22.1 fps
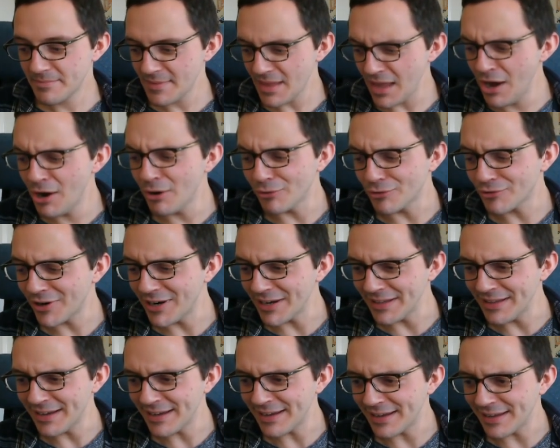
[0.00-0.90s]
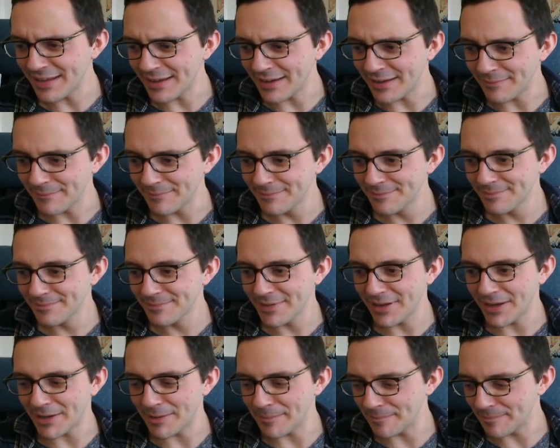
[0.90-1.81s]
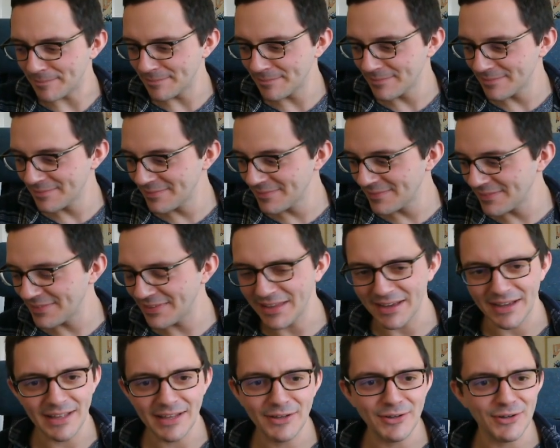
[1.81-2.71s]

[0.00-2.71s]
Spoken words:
Oh, great. Yeah. Yeah,